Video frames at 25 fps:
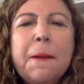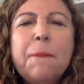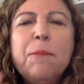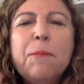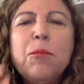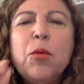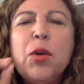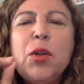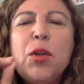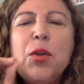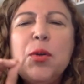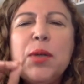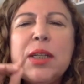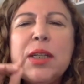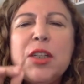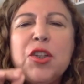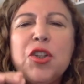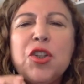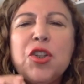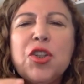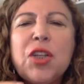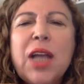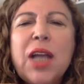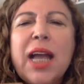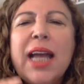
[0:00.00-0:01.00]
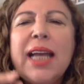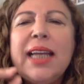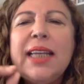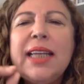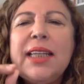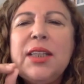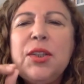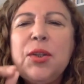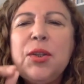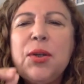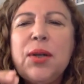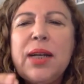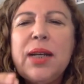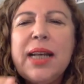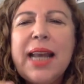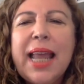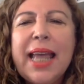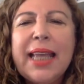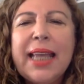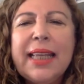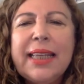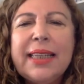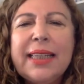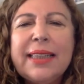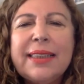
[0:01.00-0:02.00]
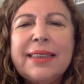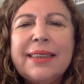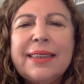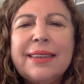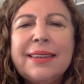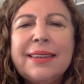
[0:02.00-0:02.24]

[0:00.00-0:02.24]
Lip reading: where you can shine your light,